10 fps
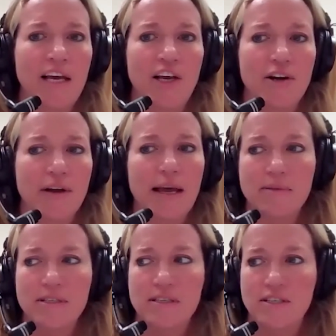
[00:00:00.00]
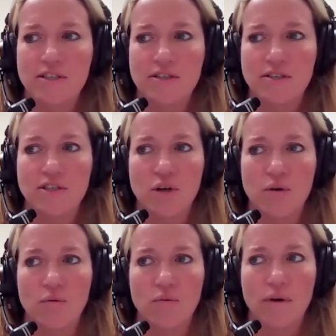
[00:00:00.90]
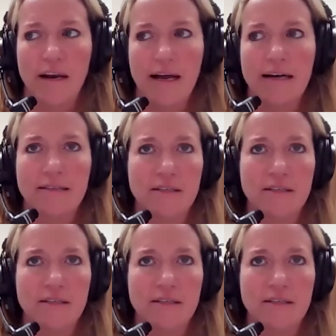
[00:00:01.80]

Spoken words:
campuses don't react